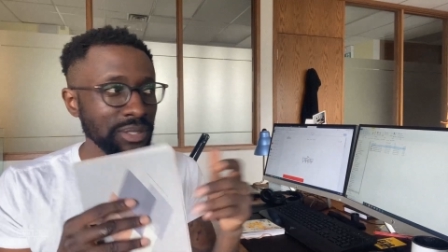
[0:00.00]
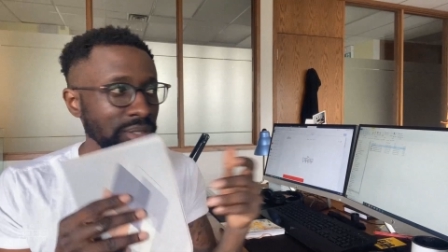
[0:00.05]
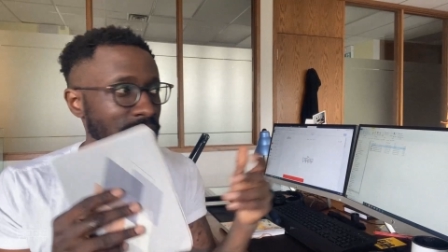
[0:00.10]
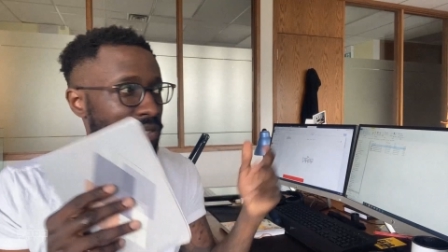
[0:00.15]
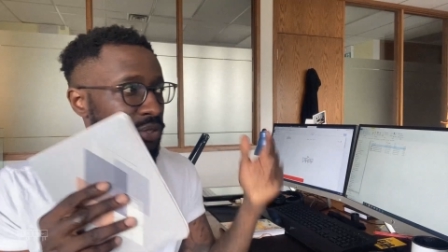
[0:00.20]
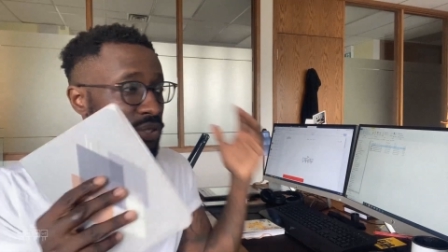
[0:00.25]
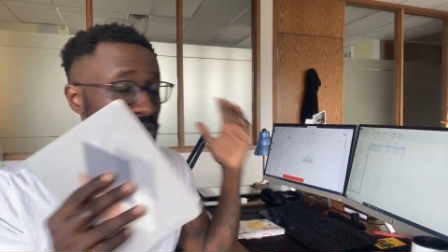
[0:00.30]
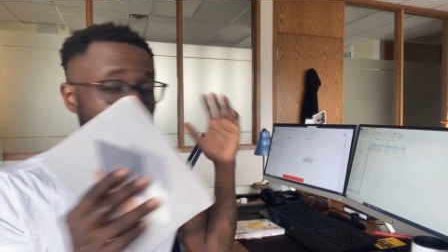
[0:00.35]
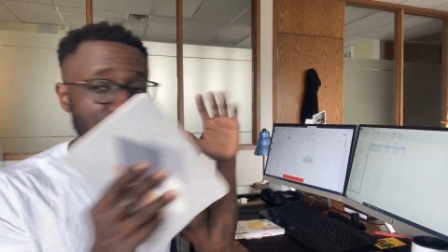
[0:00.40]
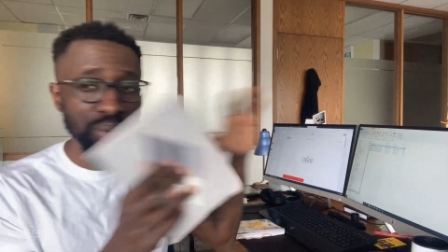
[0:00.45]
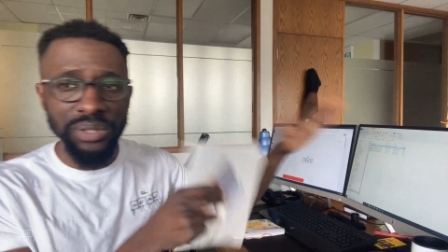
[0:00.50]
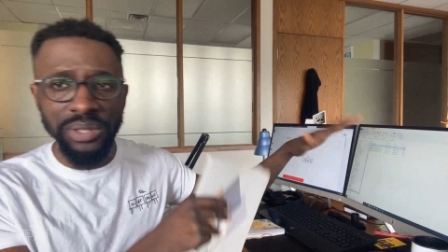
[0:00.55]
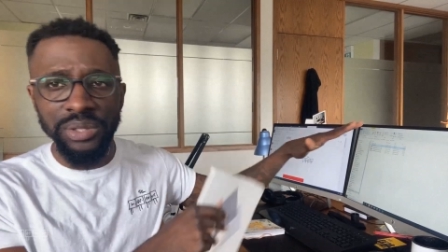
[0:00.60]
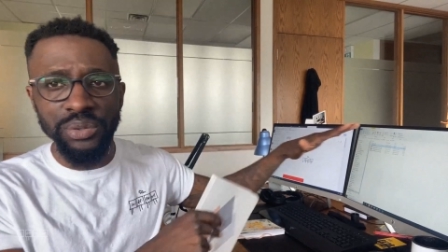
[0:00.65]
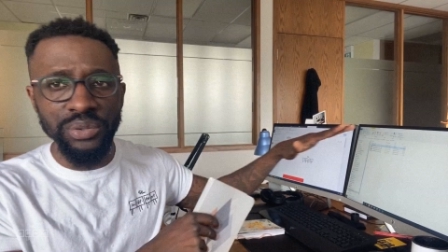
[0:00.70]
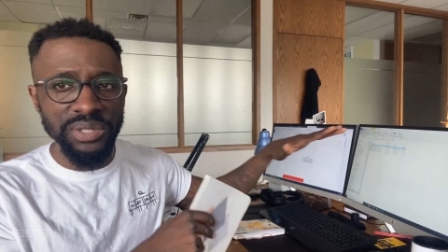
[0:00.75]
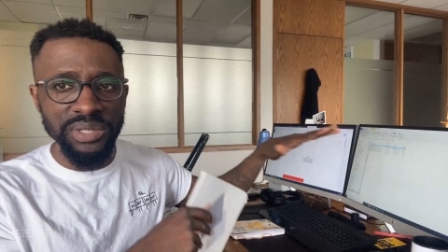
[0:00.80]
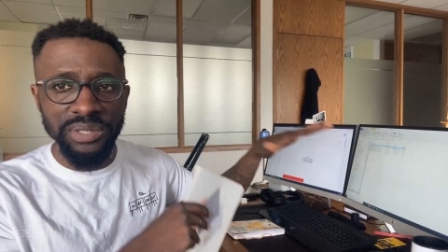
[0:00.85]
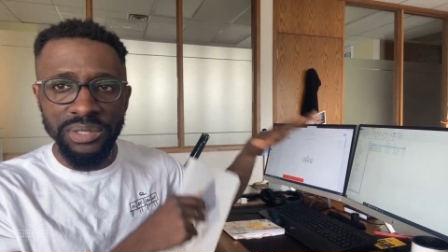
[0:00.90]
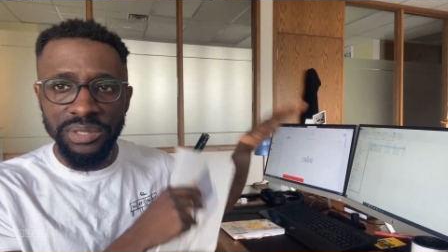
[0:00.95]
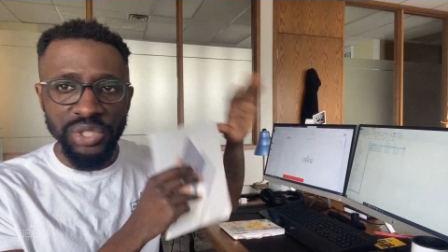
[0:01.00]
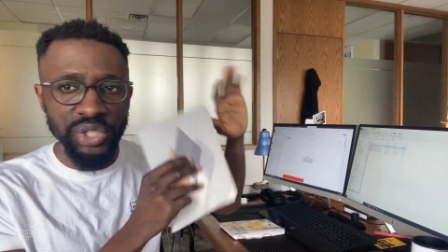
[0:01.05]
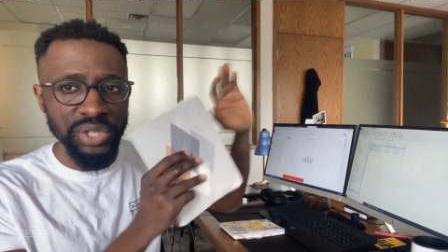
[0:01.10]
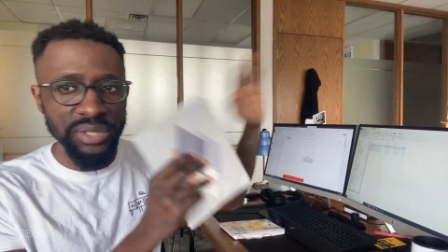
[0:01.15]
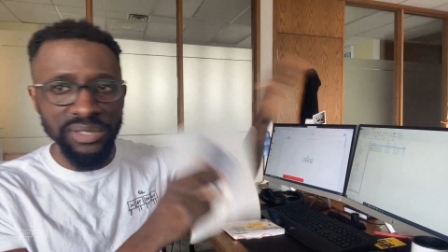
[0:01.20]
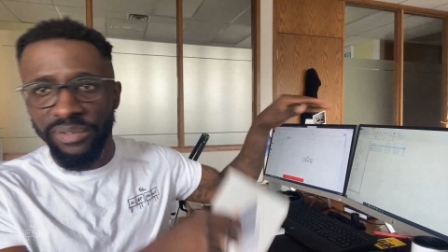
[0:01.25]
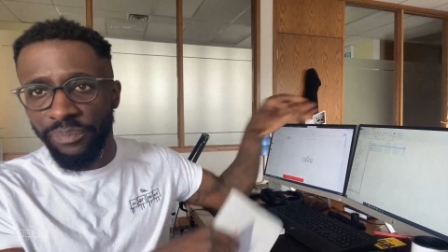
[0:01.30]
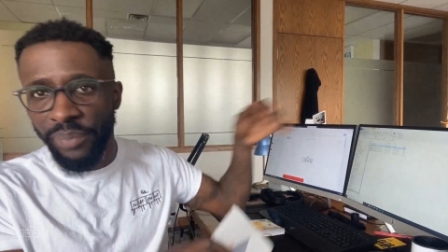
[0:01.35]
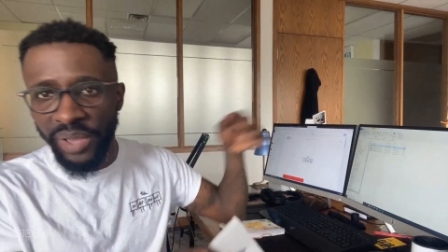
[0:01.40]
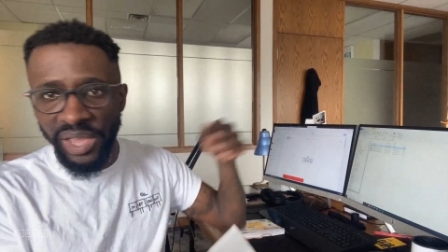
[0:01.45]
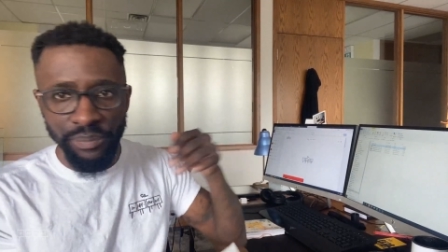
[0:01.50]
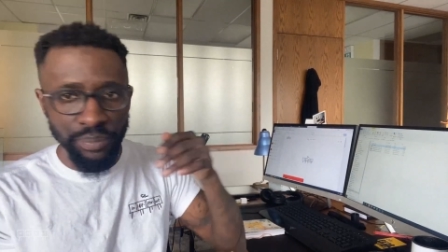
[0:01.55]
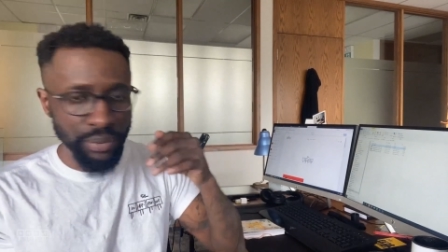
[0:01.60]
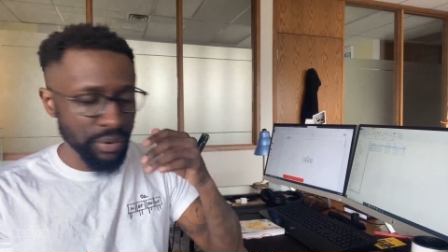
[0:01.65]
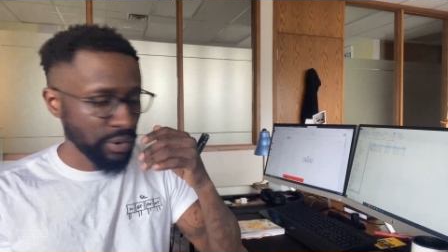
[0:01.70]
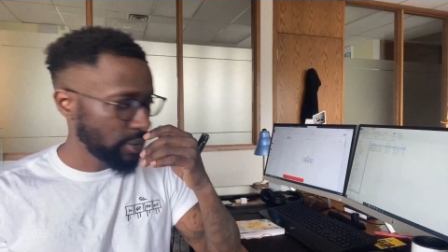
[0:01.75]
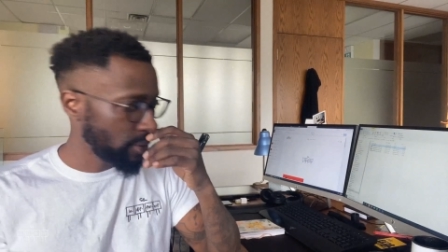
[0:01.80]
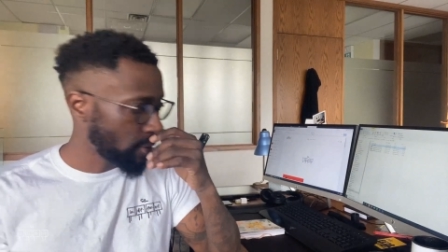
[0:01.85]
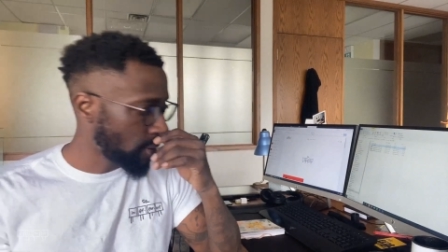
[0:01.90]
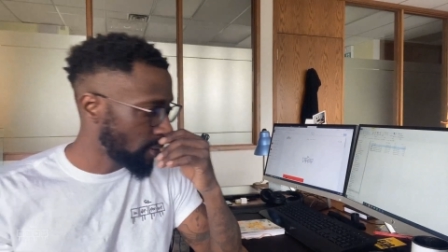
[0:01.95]
You can do the loose sheets of
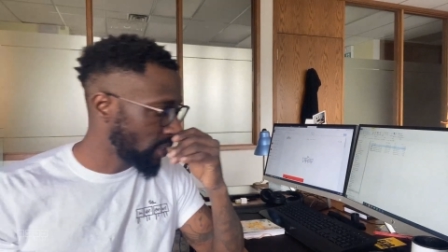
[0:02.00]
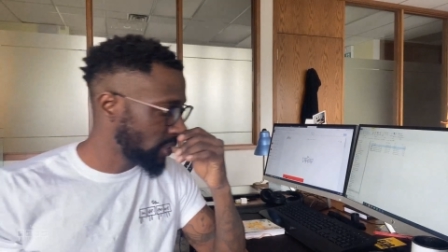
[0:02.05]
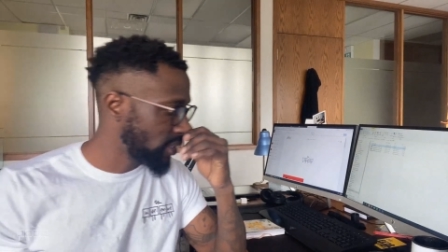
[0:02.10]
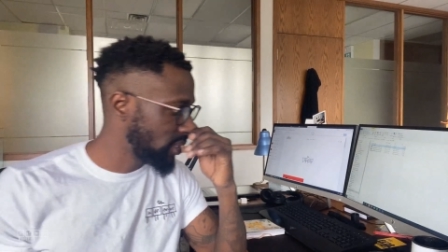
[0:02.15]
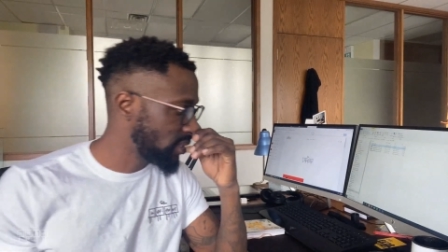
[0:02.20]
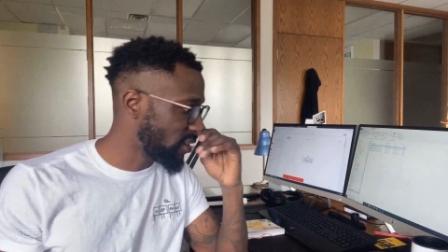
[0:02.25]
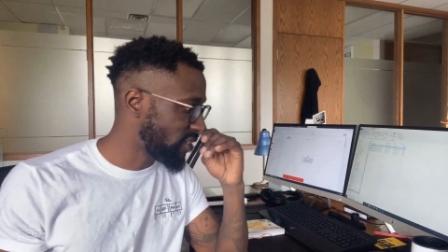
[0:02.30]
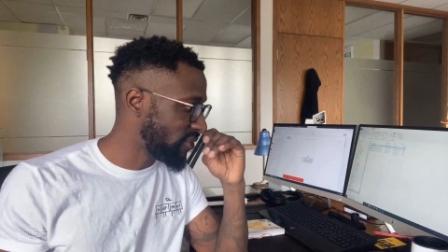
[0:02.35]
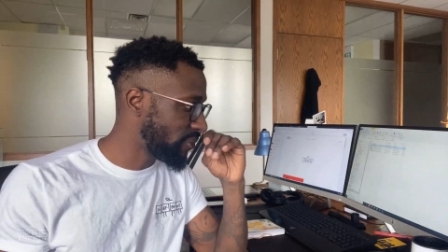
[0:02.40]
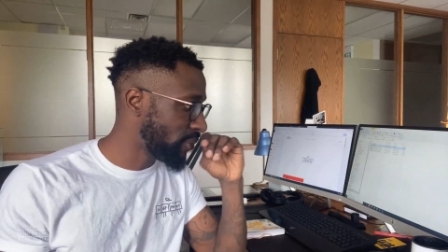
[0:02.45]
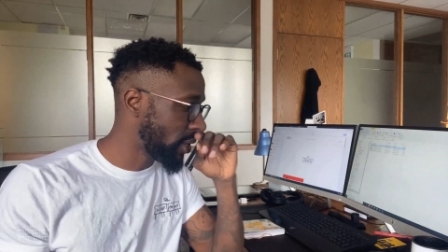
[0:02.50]
paper and all that stuff,